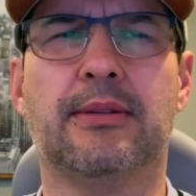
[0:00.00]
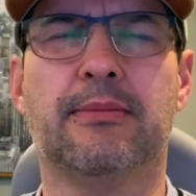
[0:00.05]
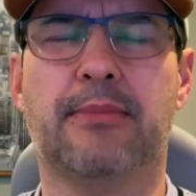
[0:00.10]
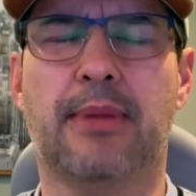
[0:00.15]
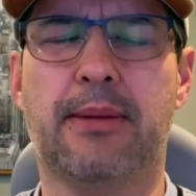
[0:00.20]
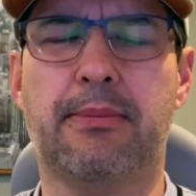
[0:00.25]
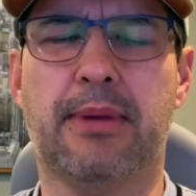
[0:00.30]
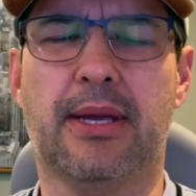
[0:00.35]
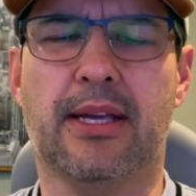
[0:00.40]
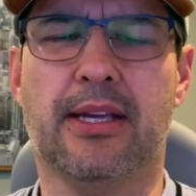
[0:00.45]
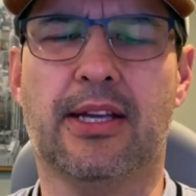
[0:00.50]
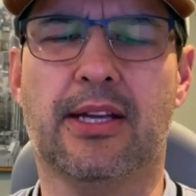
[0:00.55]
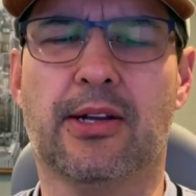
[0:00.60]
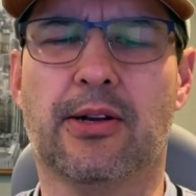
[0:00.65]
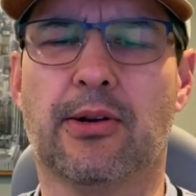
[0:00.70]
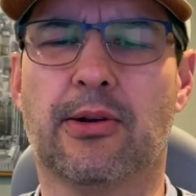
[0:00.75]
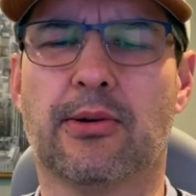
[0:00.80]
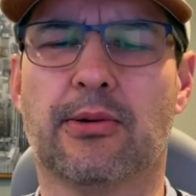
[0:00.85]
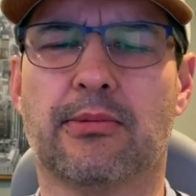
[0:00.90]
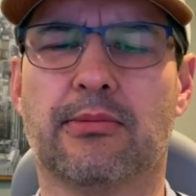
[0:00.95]
Maybe a
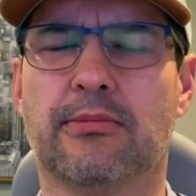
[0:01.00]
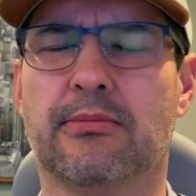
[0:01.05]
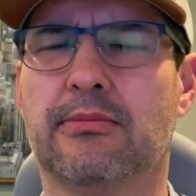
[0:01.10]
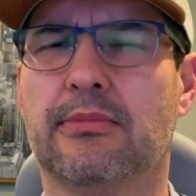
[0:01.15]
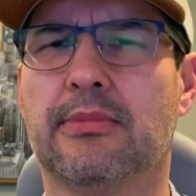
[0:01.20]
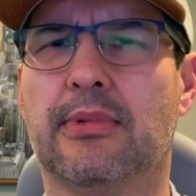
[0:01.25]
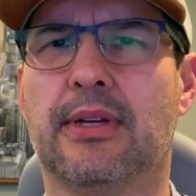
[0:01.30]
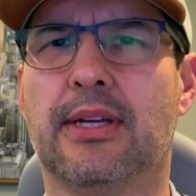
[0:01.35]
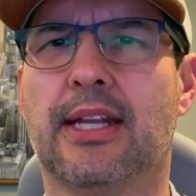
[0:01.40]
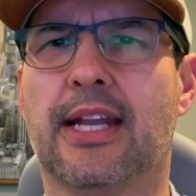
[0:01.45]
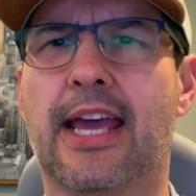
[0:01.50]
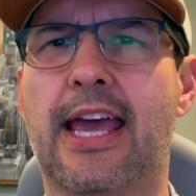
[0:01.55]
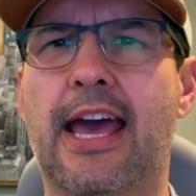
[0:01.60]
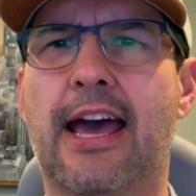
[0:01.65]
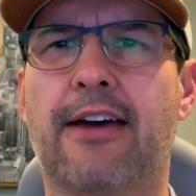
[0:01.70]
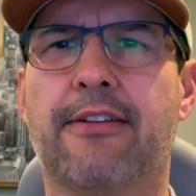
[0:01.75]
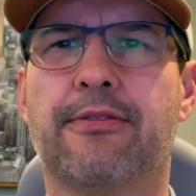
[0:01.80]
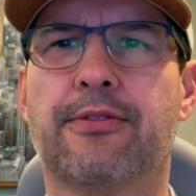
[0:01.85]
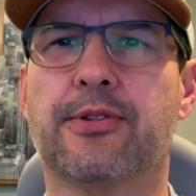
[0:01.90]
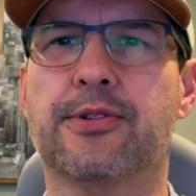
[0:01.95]
year and a
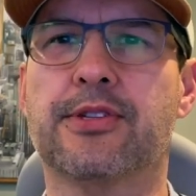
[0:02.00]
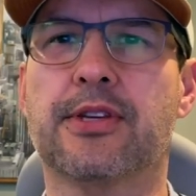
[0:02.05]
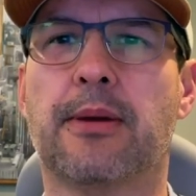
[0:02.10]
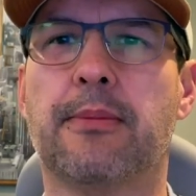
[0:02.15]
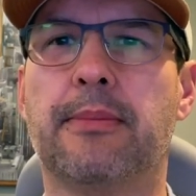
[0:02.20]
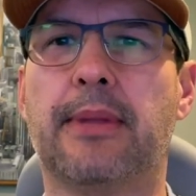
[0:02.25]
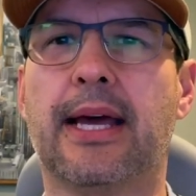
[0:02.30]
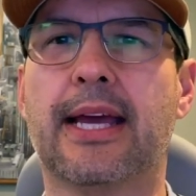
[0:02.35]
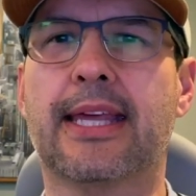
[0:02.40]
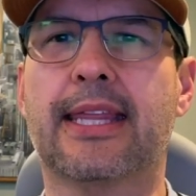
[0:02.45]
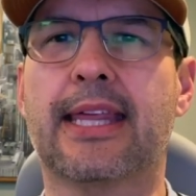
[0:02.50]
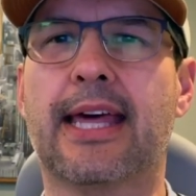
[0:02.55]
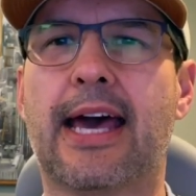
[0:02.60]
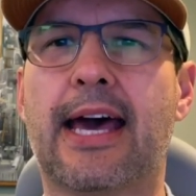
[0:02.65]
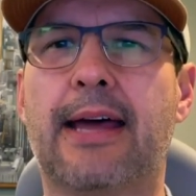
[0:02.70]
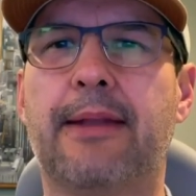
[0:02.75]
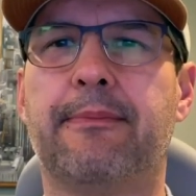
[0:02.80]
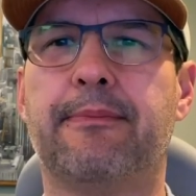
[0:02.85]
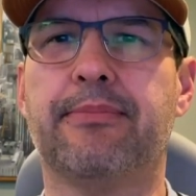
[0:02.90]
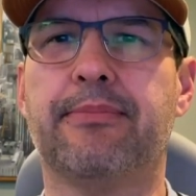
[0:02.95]
half or something like that.